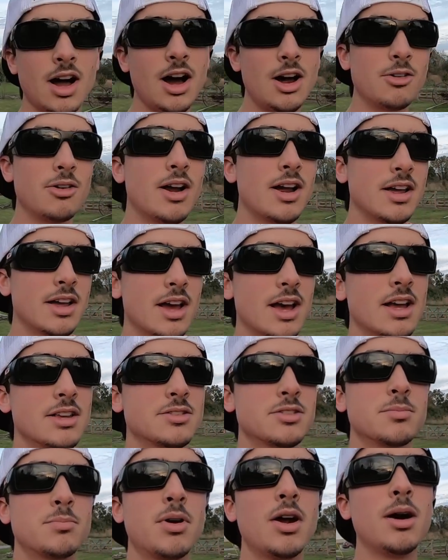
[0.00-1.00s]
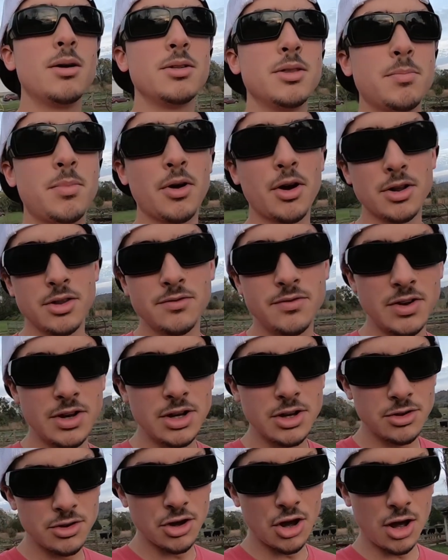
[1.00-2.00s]
Alright, guys, so probably the part of the
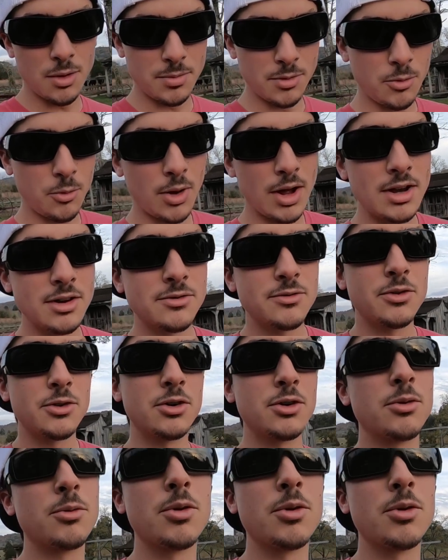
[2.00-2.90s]
video y'all been waiting for.